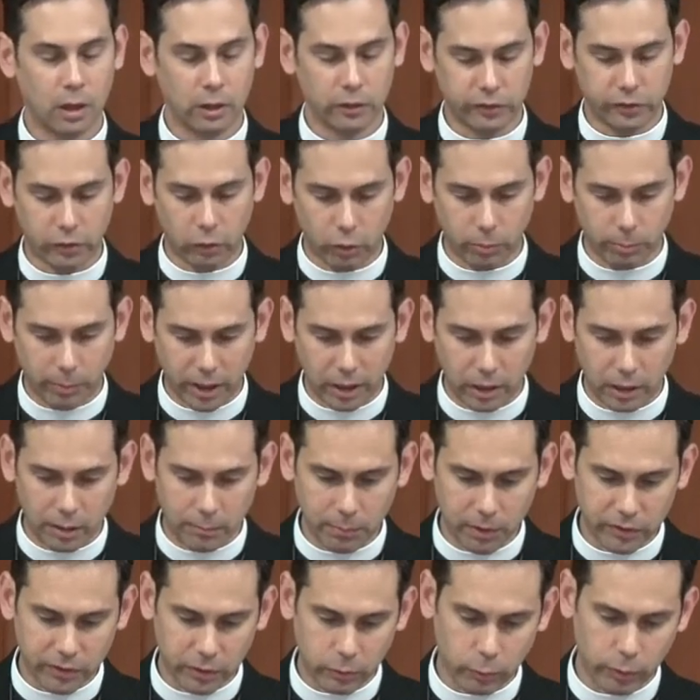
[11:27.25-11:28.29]
So, in my
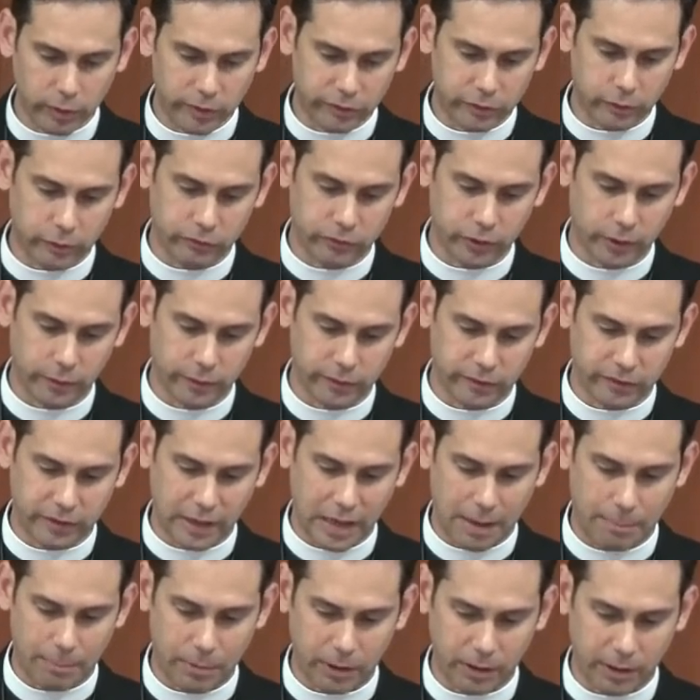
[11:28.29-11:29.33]
limited research on this
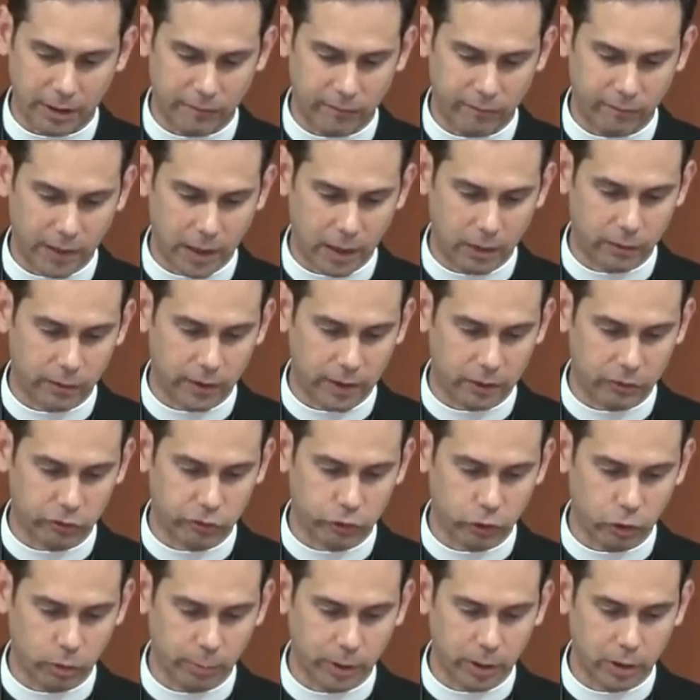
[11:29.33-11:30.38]
topic, I found that
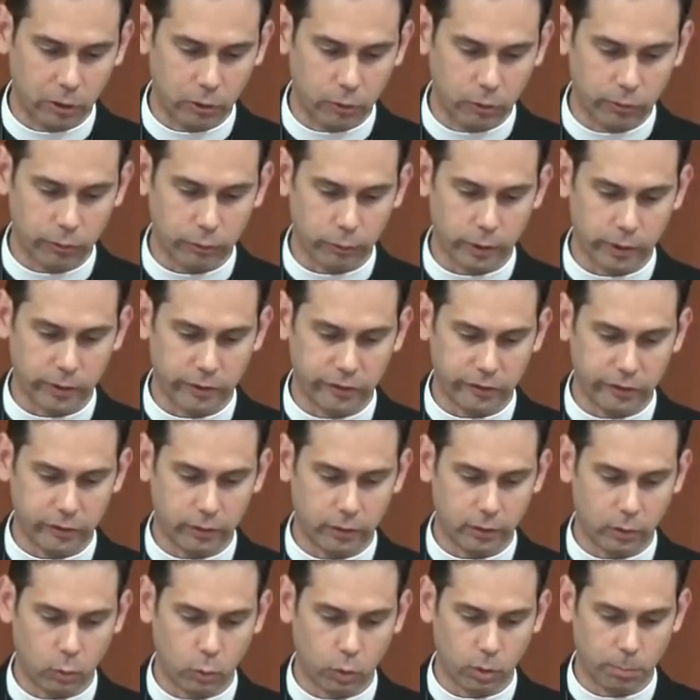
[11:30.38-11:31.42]
German Lutherans
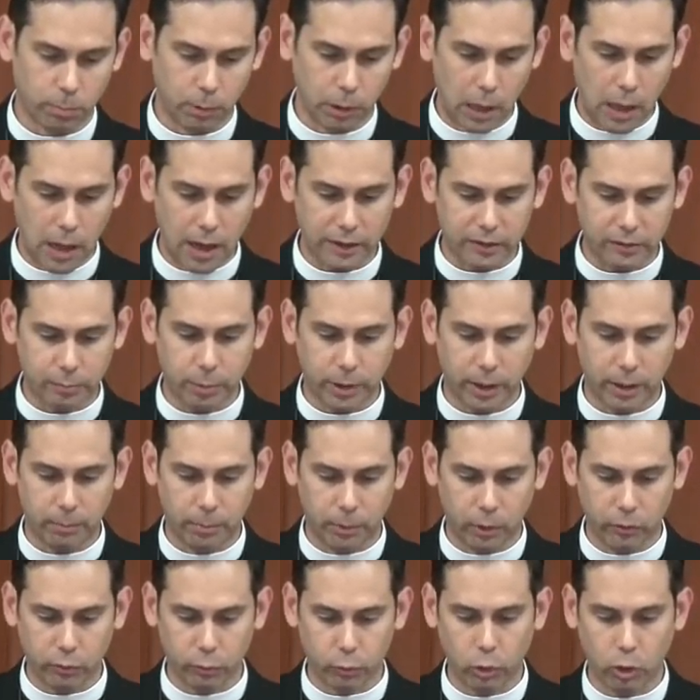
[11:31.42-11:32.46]
were blocked by
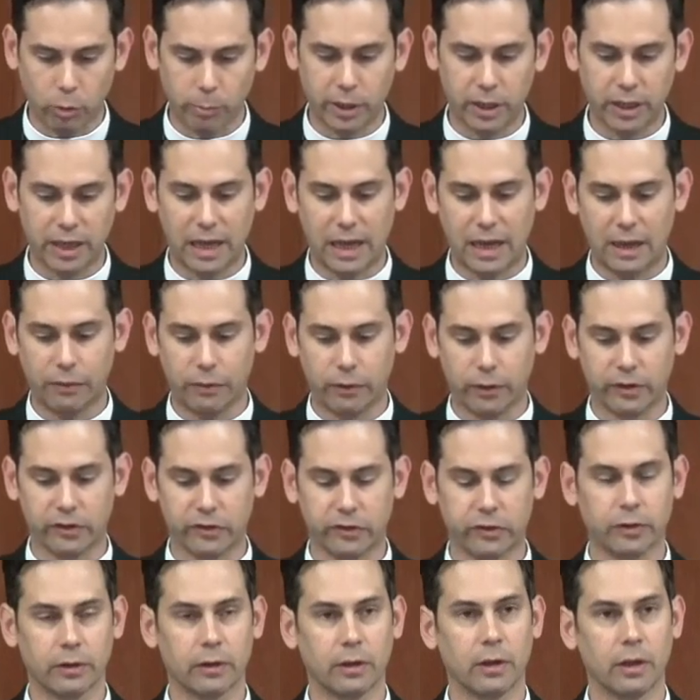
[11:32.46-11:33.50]
both Roman
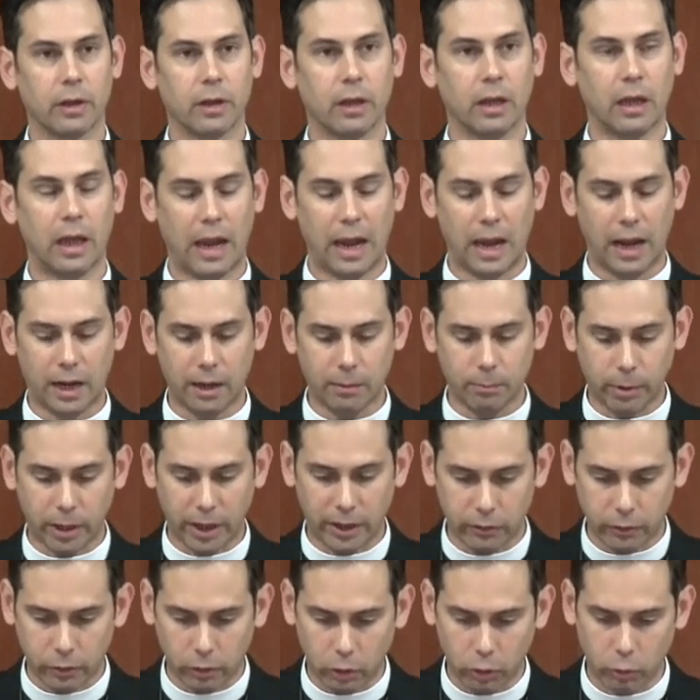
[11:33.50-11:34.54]
Catholics and
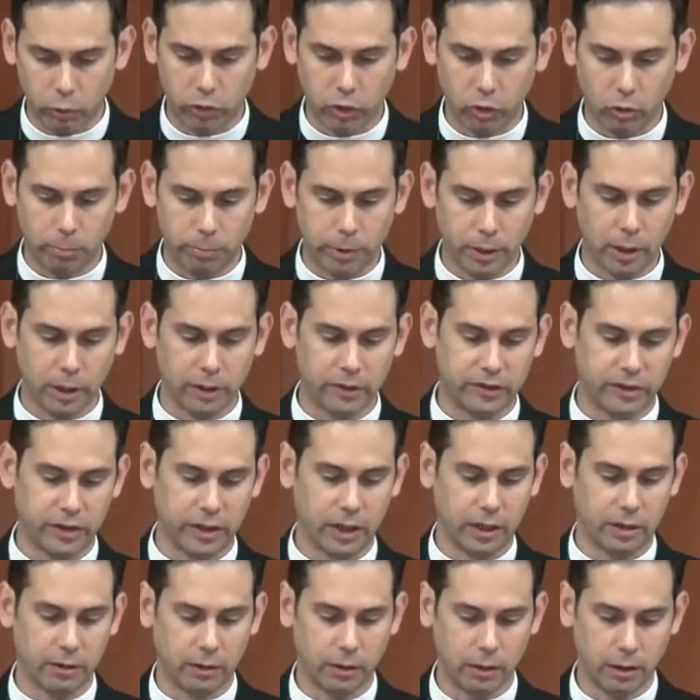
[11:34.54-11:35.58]
by their own
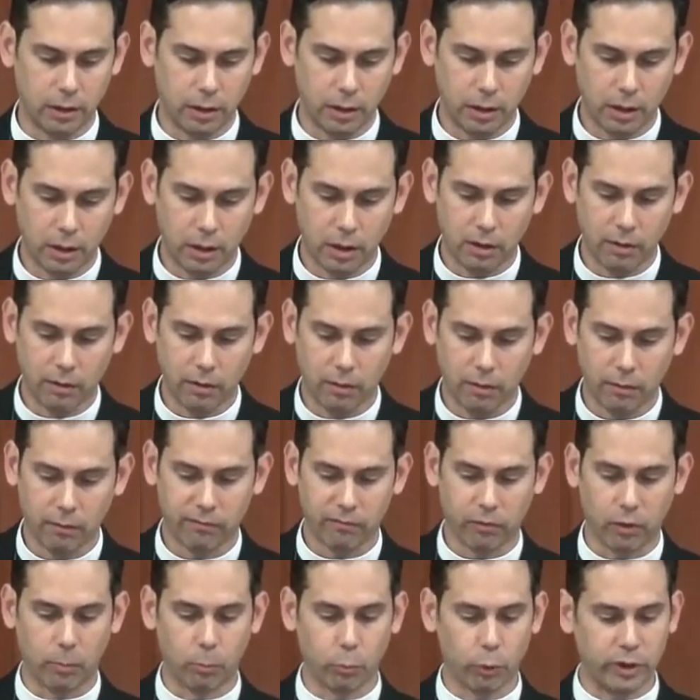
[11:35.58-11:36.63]
nobility
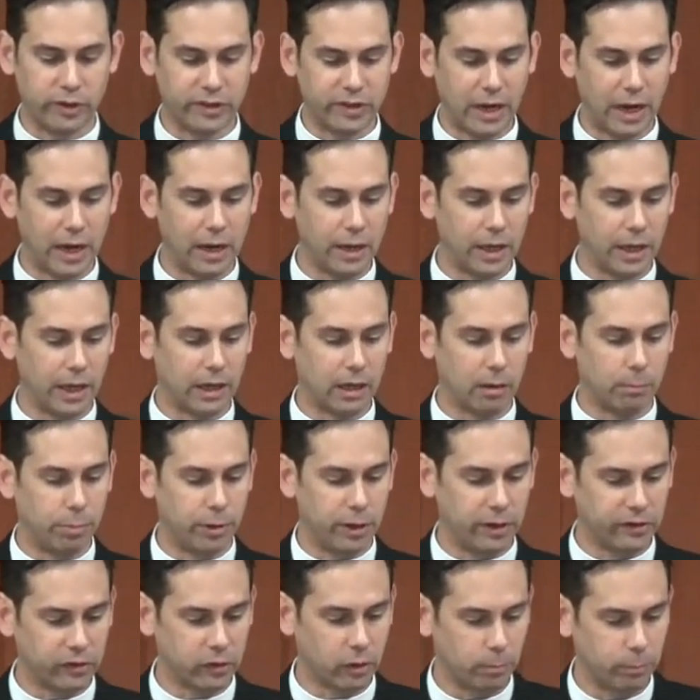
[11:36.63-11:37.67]
from retaining an
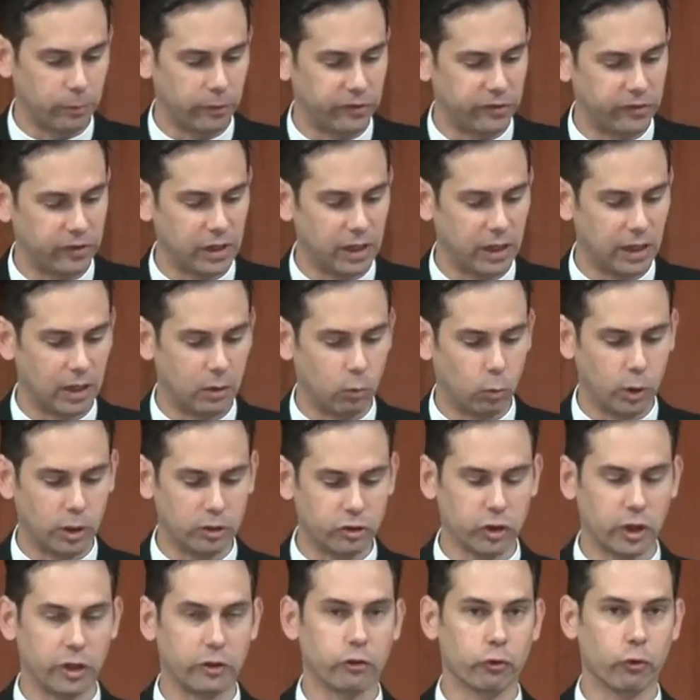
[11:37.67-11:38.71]
episcopacy in
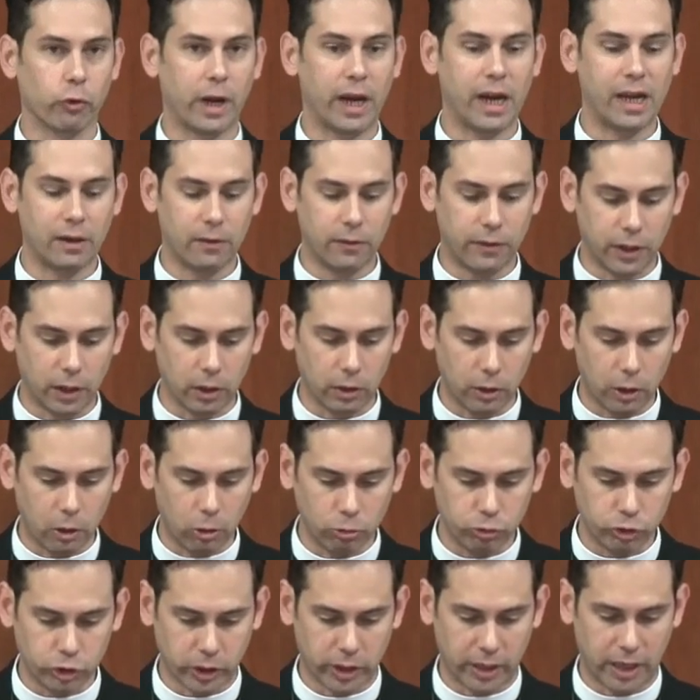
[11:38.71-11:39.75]
which a trained
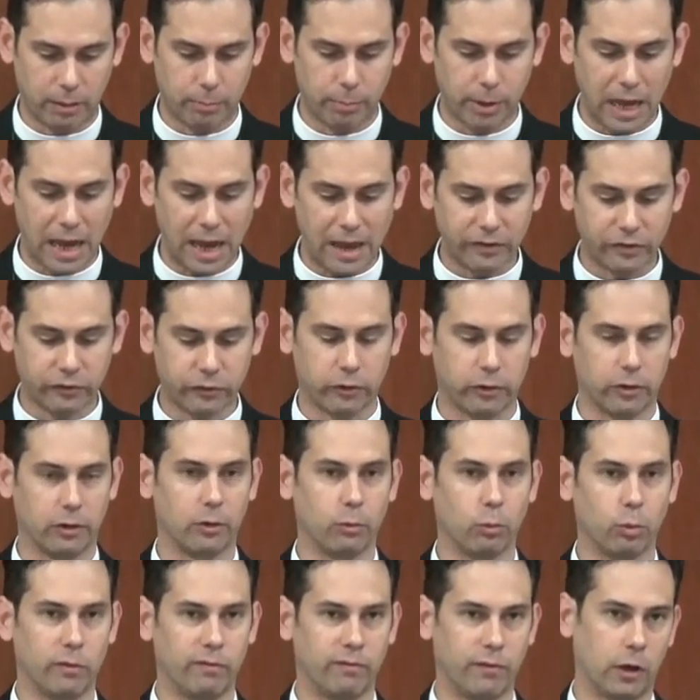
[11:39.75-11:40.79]
theologian and pastor
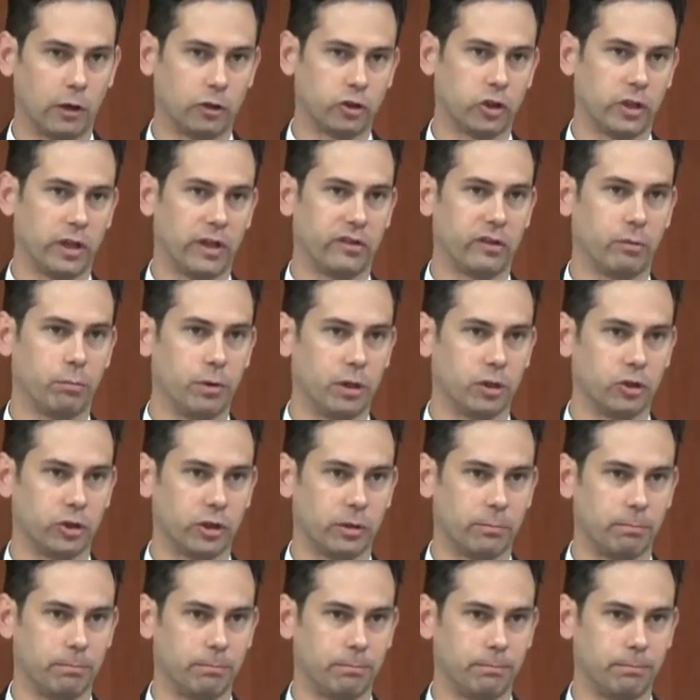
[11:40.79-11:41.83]
would function as a bishop.